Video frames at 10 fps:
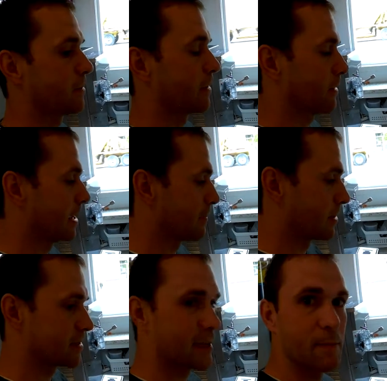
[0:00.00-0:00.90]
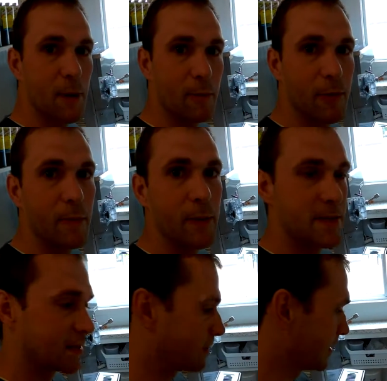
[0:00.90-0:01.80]
The labor is like probably the
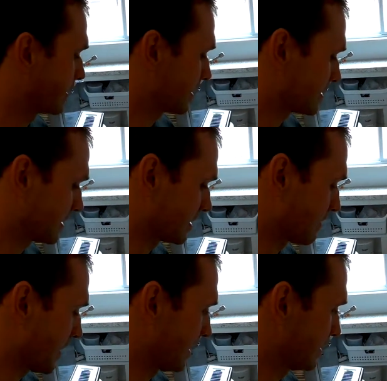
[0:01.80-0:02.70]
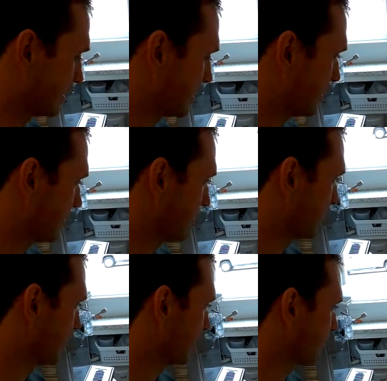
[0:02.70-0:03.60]
biggest expense,
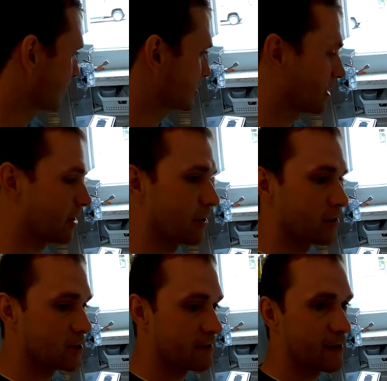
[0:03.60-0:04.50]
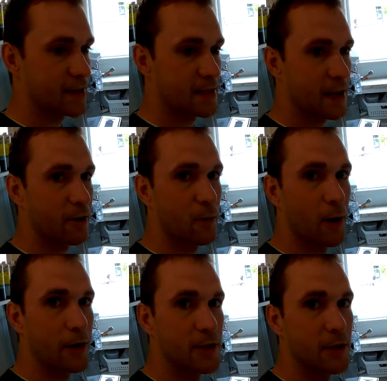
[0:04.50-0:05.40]
but if you're starting your own shave ice stand or
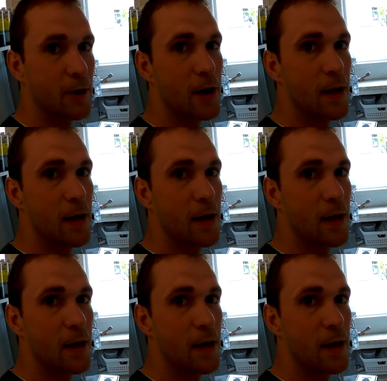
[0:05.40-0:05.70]
want to,